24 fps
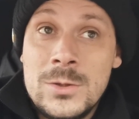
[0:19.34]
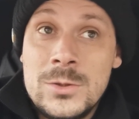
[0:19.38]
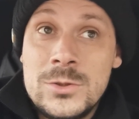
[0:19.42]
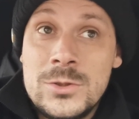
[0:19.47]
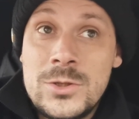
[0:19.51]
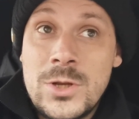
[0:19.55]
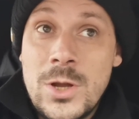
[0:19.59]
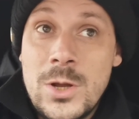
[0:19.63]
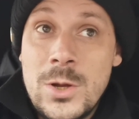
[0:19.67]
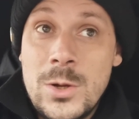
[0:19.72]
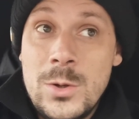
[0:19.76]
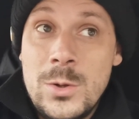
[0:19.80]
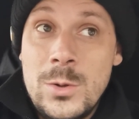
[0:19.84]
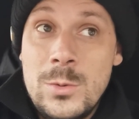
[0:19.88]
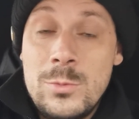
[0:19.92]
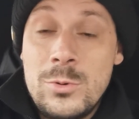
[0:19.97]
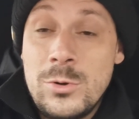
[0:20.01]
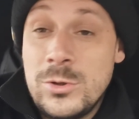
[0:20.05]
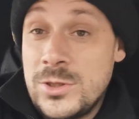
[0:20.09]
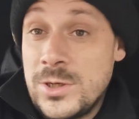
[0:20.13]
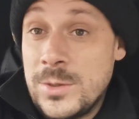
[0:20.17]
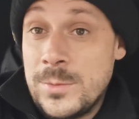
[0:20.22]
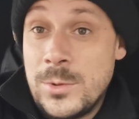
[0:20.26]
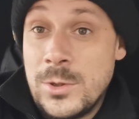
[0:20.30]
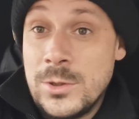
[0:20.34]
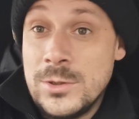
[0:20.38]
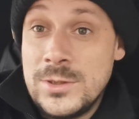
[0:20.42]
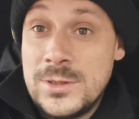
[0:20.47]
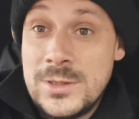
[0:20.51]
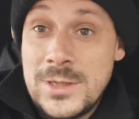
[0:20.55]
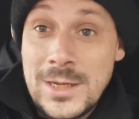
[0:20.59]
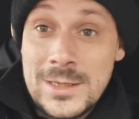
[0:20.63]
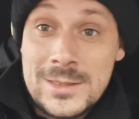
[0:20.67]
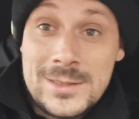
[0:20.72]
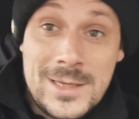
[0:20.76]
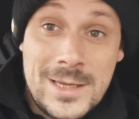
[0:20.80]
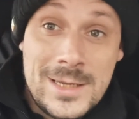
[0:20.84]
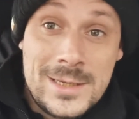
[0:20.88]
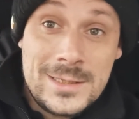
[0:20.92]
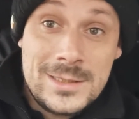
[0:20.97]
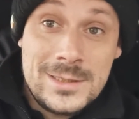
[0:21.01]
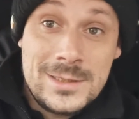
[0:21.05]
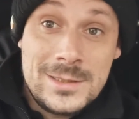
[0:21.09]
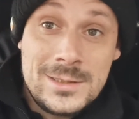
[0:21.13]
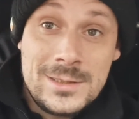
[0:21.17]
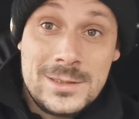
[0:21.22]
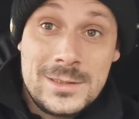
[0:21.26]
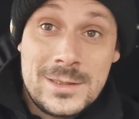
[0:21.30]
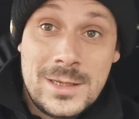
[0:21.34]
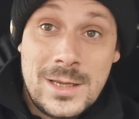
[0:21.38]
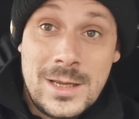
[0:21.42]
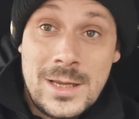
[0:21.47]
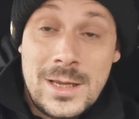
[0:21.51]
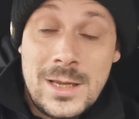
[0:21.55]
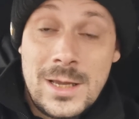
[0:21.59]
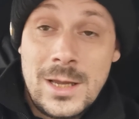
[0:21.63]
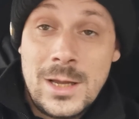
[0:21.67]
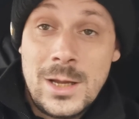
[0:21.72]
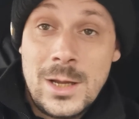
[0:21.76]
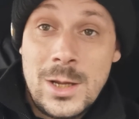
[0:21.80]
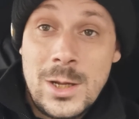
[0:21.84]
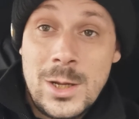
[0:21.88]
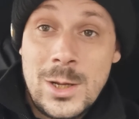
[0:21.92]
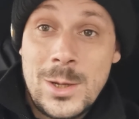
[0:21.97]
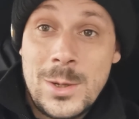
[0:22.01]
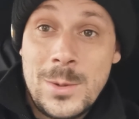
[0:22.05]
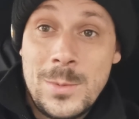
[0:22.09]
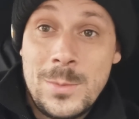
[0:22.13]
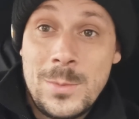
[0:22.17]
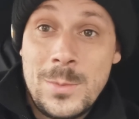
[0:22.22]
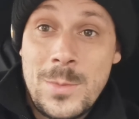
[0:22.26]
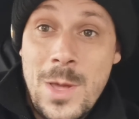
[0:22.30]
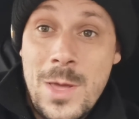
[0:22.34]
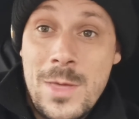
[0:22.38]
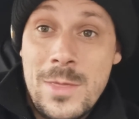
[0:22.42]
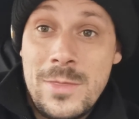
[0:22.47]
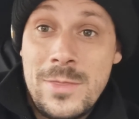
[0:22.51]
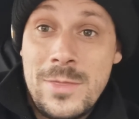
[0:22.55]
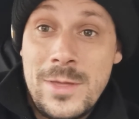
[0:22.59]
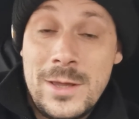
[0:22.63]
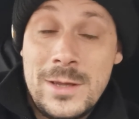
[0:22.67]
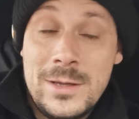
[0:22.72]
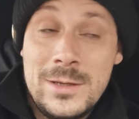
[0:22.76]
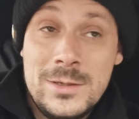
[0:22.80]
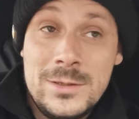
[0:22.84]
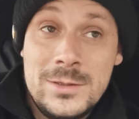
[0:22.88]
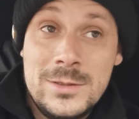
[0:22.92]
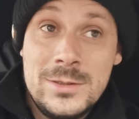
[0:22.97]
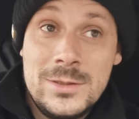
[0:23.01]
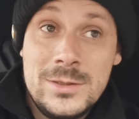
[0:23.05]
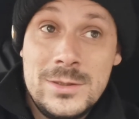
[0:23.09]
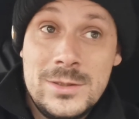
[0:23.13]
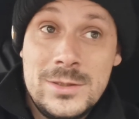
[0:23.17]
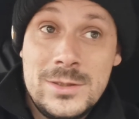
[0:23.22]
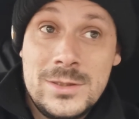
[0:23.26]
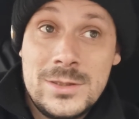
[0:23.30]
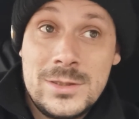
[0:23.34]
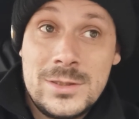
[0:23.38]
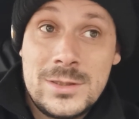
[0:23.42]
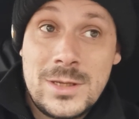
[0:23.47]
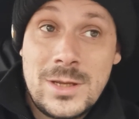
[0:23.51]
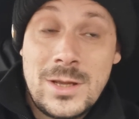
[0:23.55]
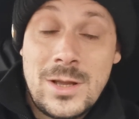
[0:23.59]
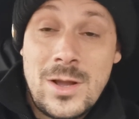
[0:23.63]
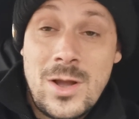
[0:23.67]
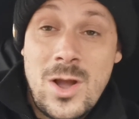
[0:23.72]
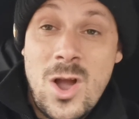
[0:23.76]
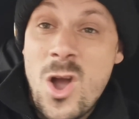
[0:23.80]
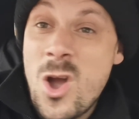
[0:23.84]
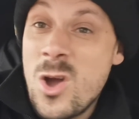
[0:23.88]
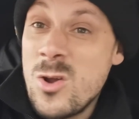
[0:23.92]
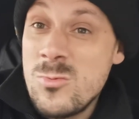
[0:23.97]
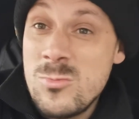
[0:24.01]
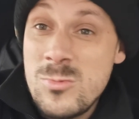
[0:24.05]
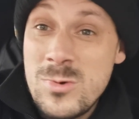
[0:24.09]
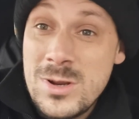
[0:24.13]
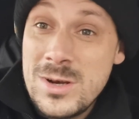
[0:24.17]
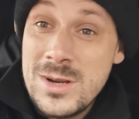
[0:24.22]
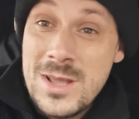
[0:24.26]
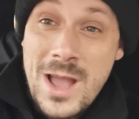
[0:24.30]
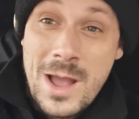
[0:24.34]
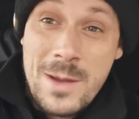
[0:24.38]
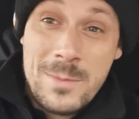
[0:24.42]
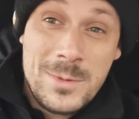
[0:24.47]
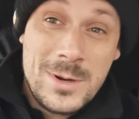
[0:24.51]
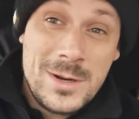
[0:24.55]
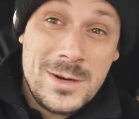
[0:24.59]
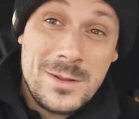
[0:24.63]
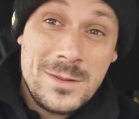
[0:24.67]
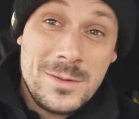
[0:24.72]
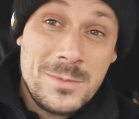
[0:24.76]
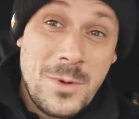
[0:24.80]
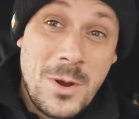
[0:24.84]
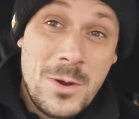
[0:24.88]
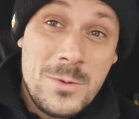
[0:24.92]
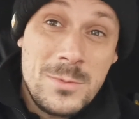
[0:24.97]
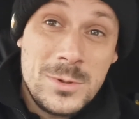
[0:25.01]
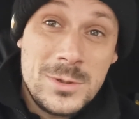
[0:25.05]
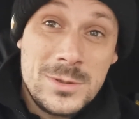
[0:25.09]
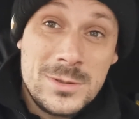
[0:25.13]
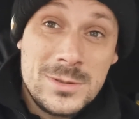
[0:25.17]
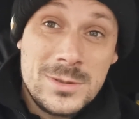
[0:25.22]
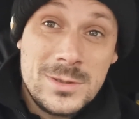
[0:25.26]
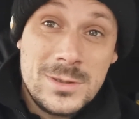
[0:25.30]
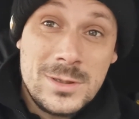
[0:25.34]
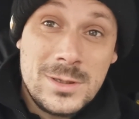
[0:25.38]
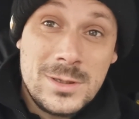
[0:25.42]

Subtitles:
So Project Marlin still exists. Things aren't really happening at the moment.